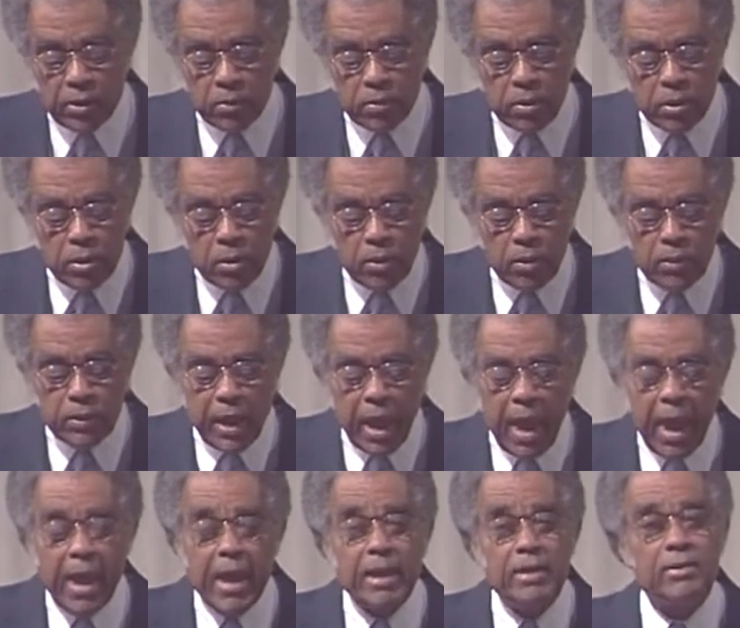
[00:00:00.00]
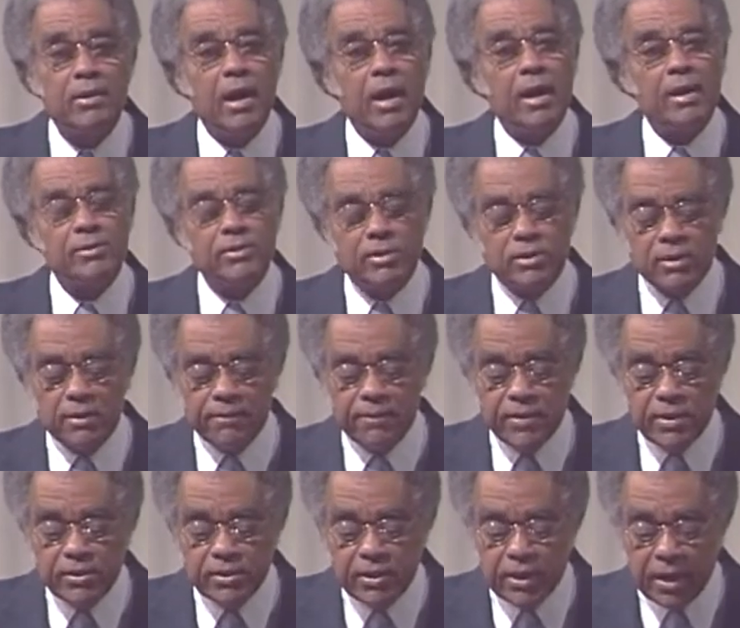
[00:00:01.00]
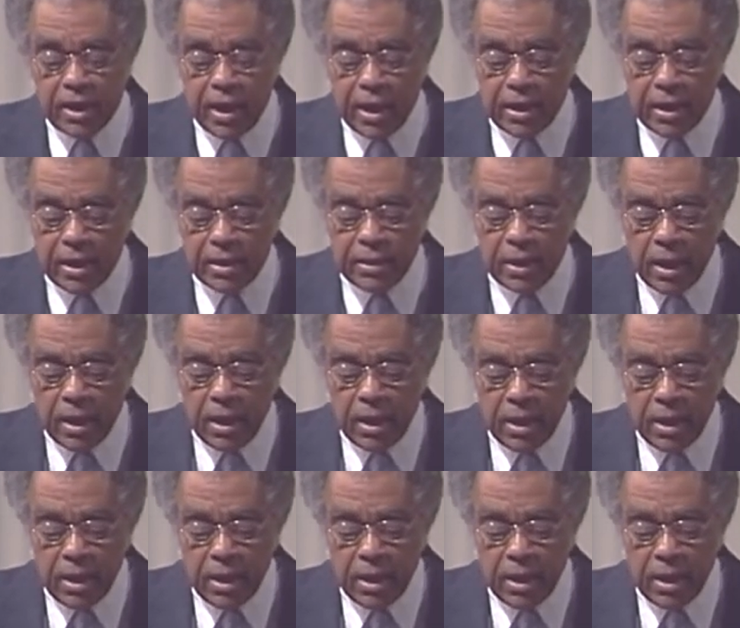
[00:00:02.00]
crude and unsophisticated,